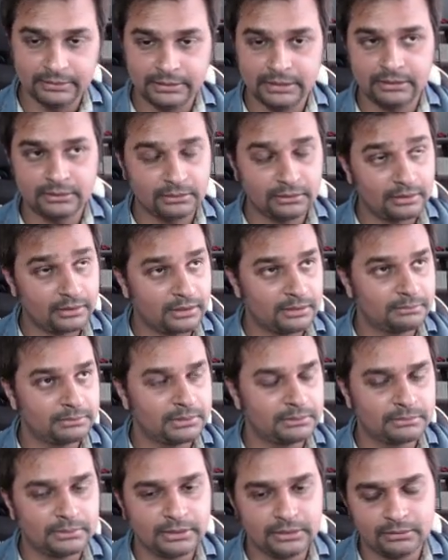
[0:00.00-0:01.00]
We are tolerant
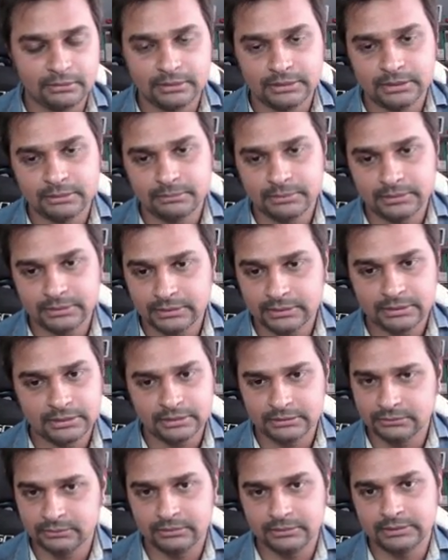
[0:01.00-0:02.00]
people and all that. But here
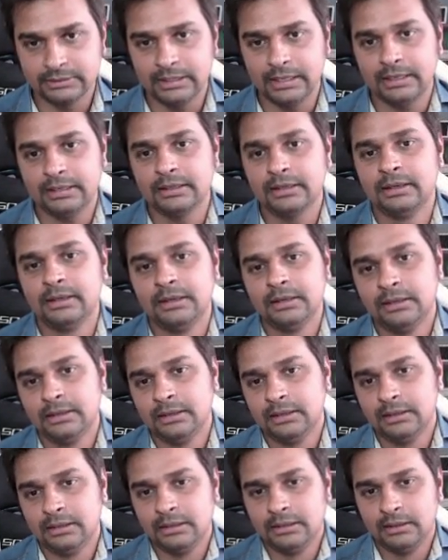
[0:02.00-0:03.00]
it's not that.
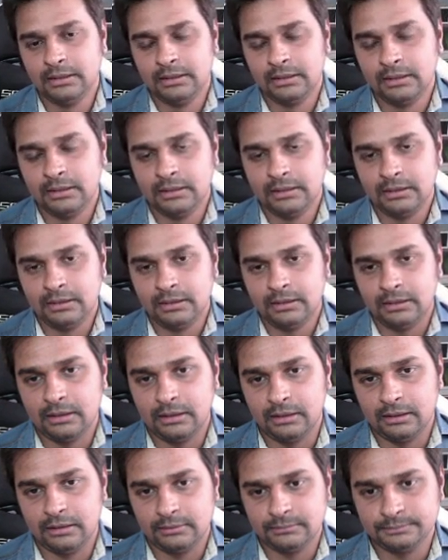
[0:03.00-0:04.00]

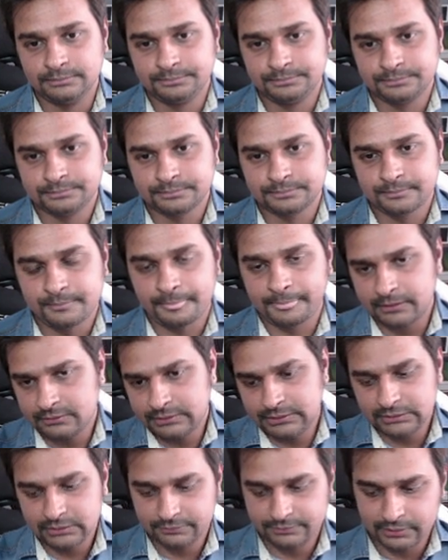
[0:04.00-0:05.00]
You see
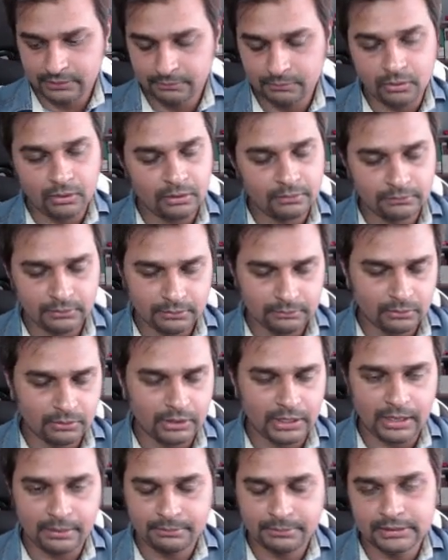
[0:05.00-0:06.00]
the freedom convoy, what
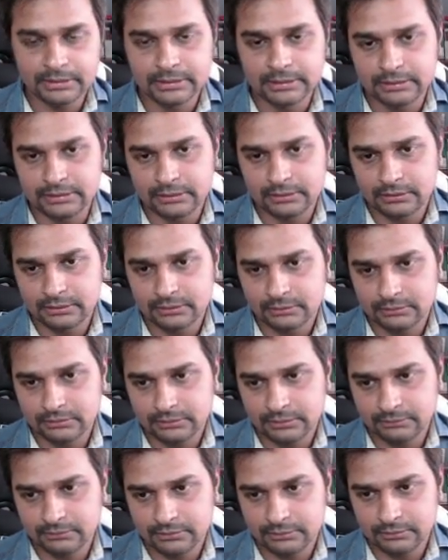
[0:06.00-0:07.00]
happened here, they
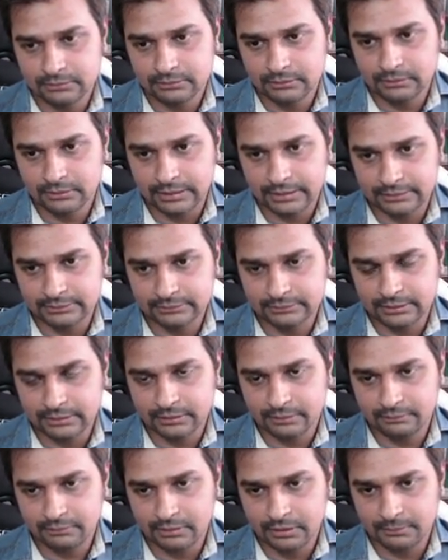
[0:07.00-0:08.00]
were all exercising
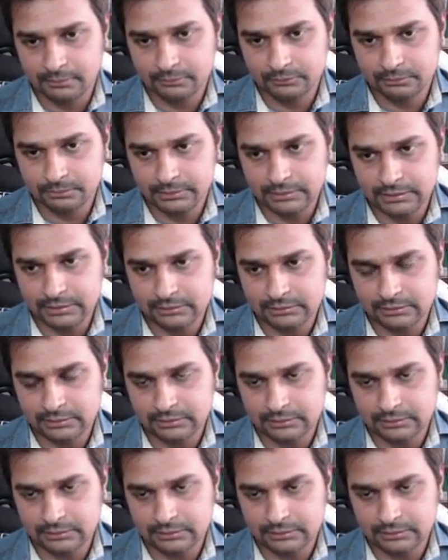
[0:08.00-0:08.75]
freedom of speech, and